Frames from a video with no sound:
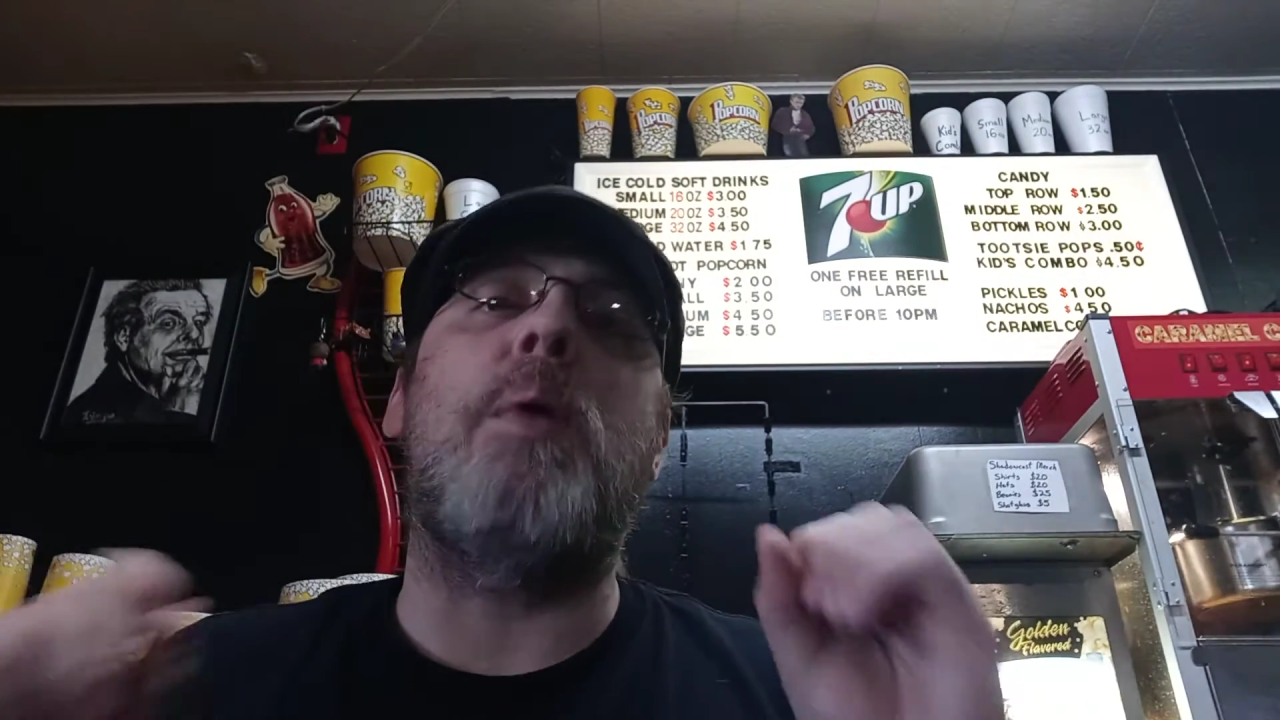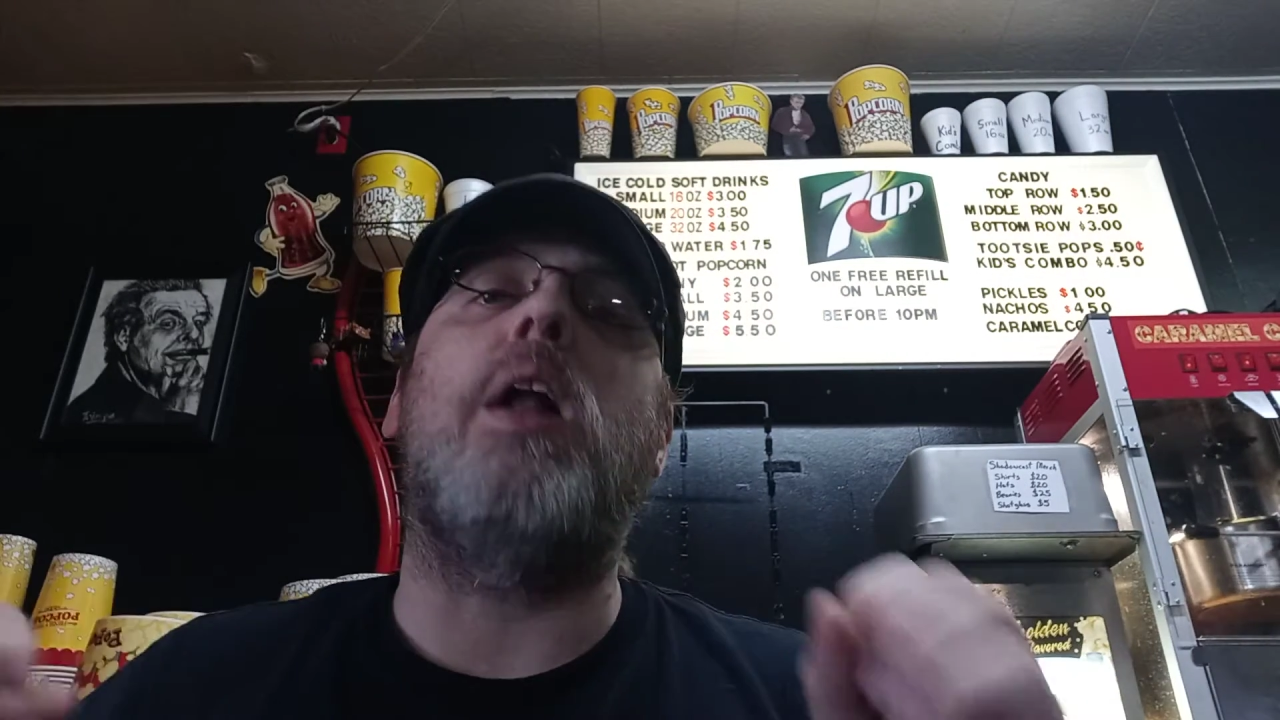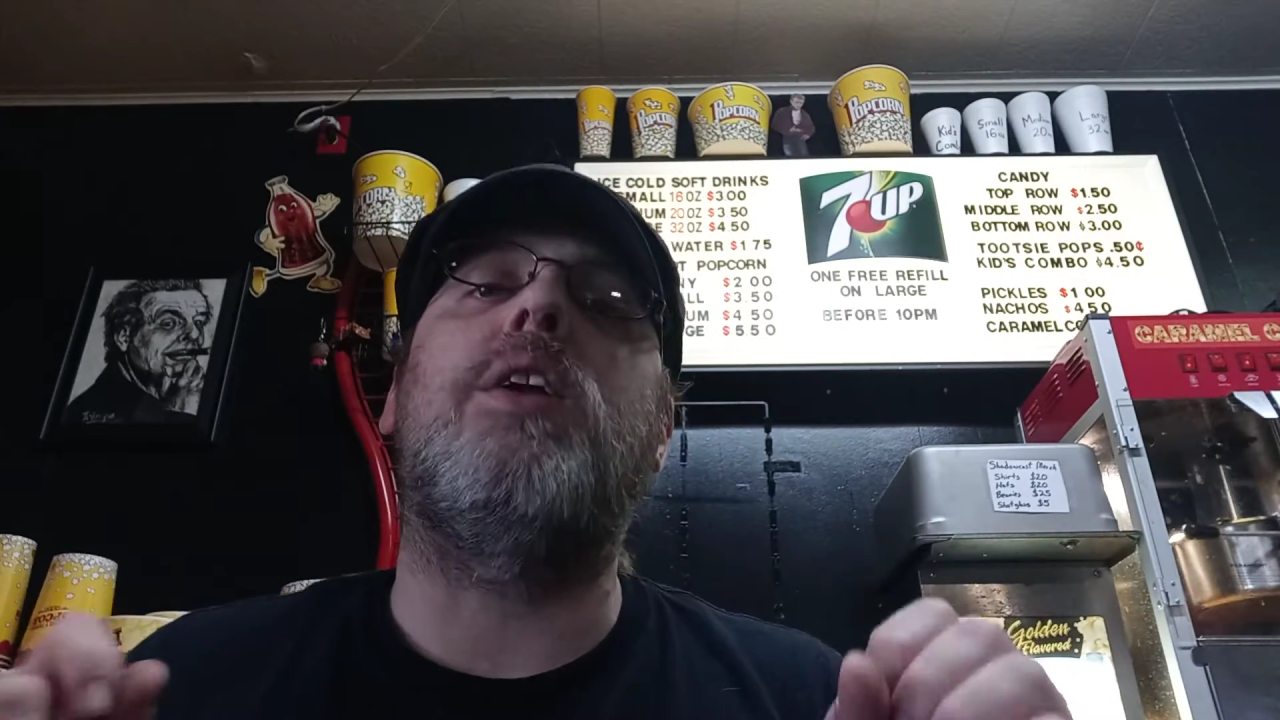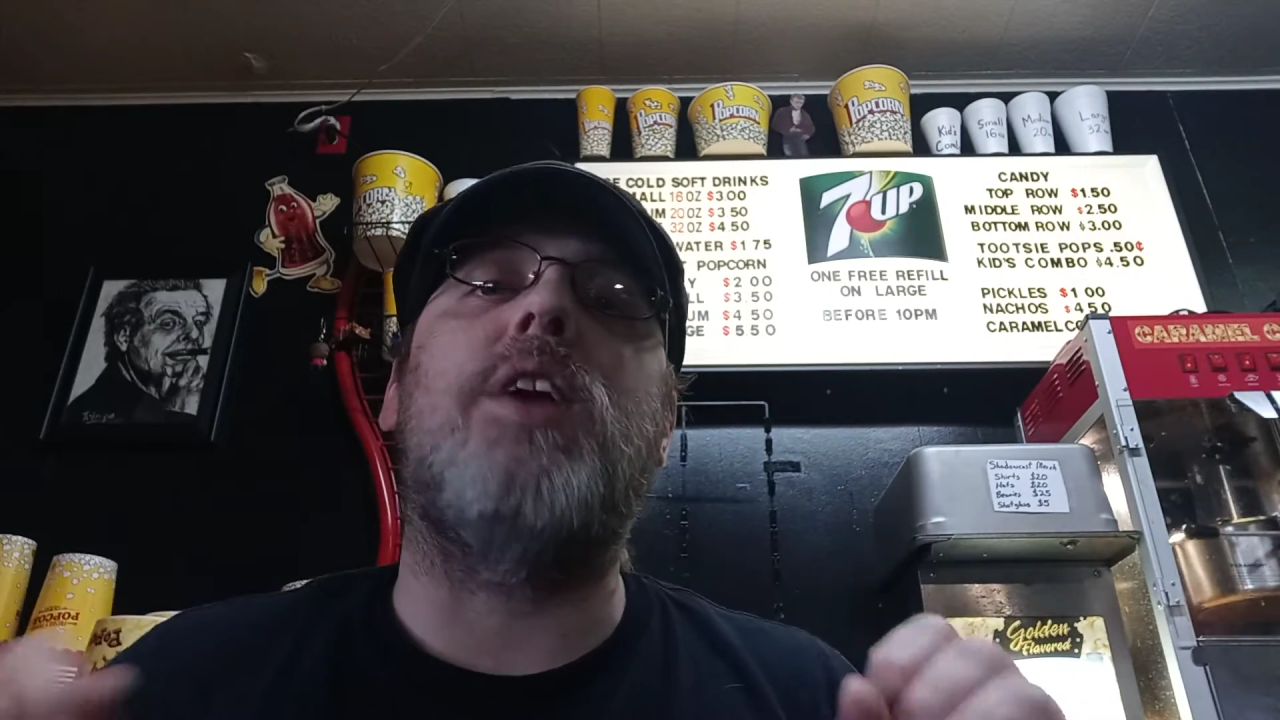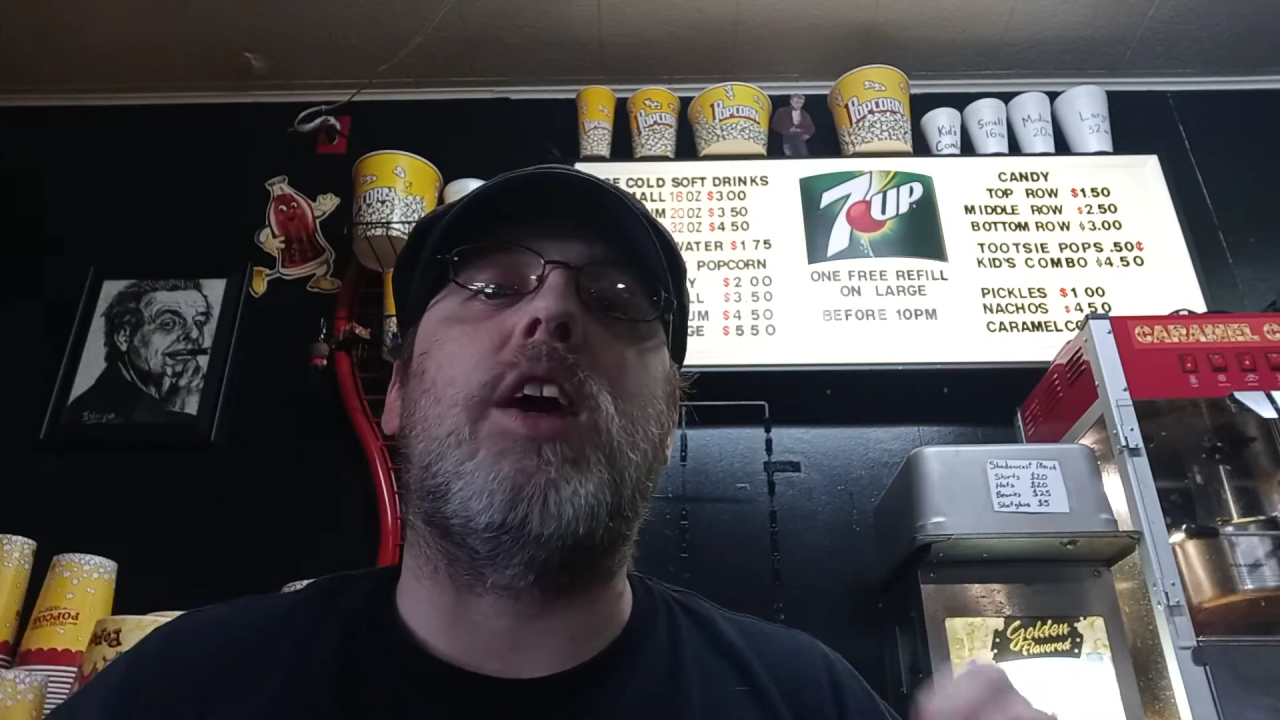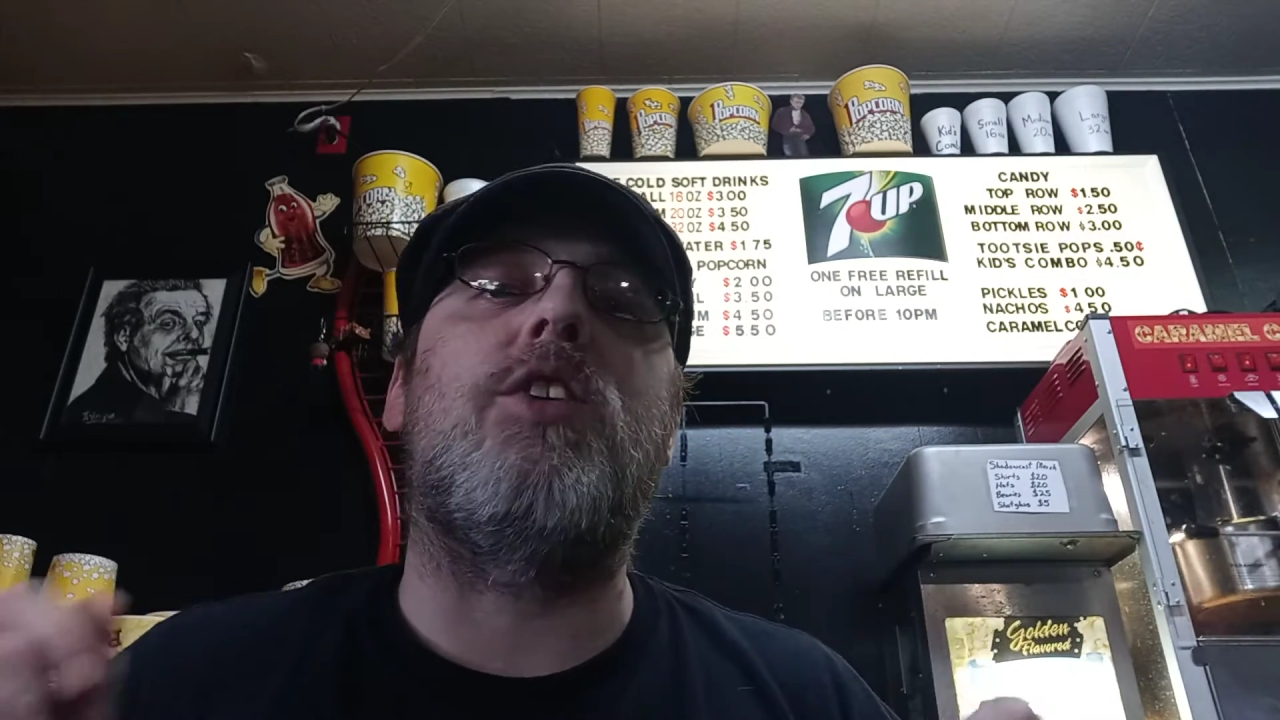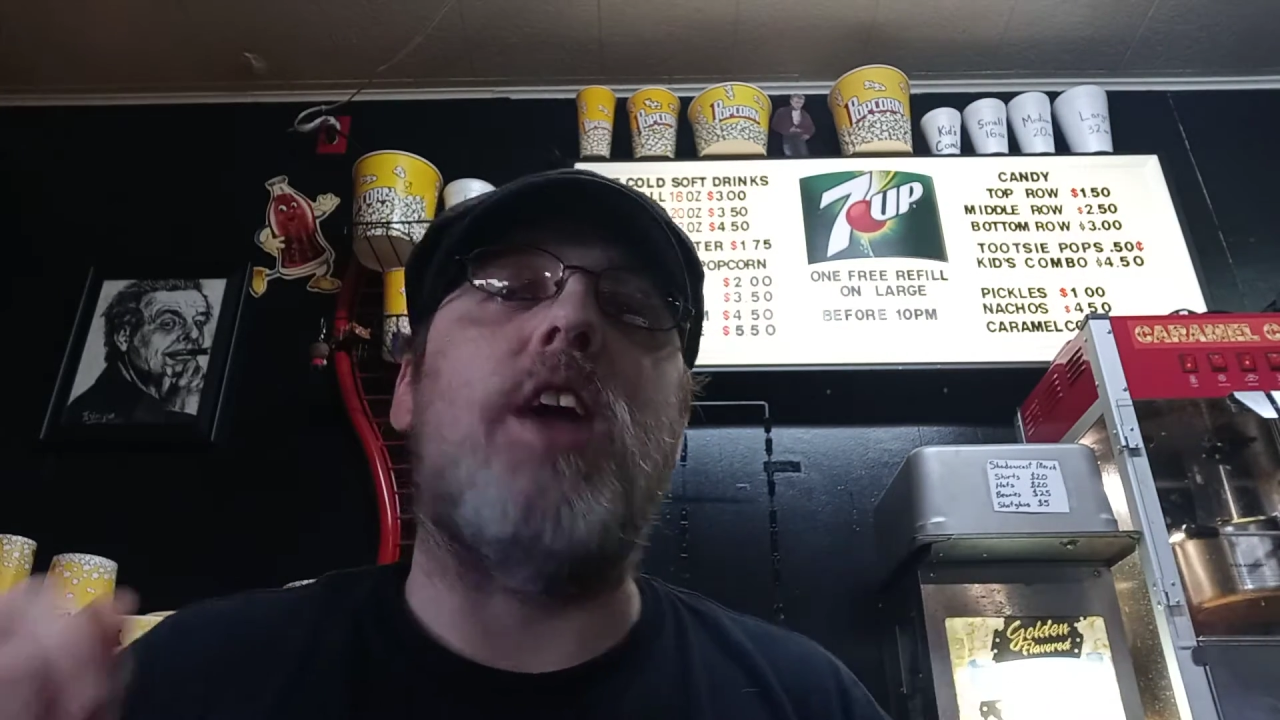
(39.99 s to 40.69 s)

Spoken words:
politics